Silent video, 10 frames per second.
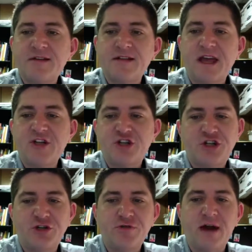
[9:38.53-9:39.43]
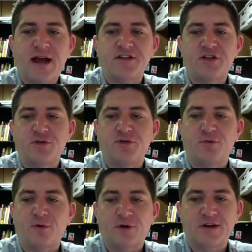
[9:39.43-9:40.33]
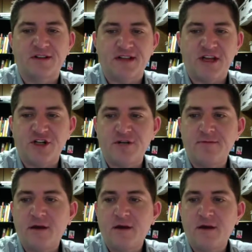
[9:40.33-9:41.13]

Stage 2 has to do with organization.